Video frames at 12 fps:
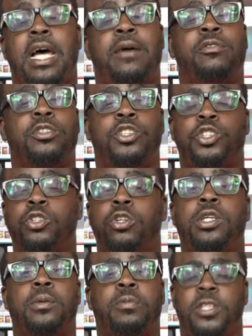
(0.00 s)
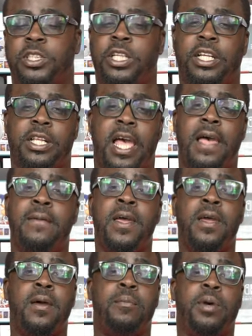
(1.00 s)
it. I would surely appreciate that.
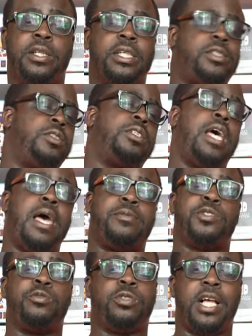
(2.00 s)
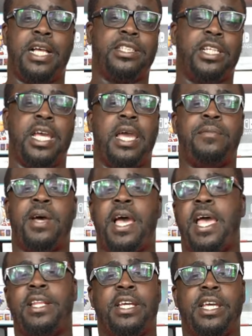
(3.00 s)
But this is an absolute classic game. I
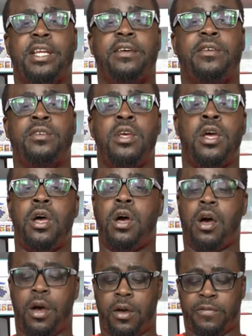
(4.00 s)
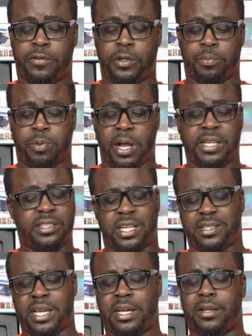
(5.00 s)
had to get it uh, for the price.
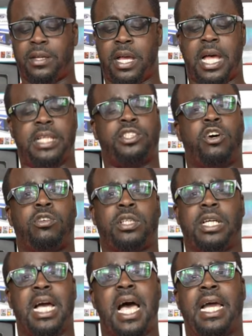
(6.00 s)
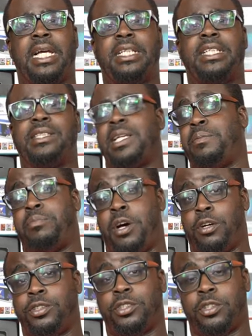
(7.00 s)
I think I talked the guy into 10
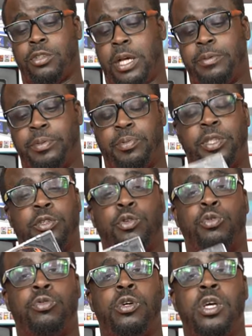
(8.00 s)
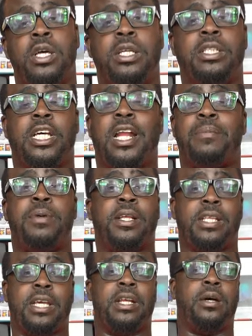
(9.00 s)
bucks. So that was pretty cool that I
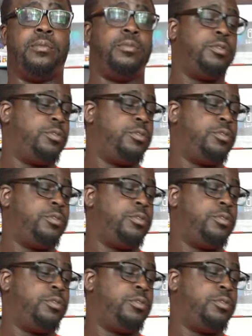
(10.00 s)
picked that up.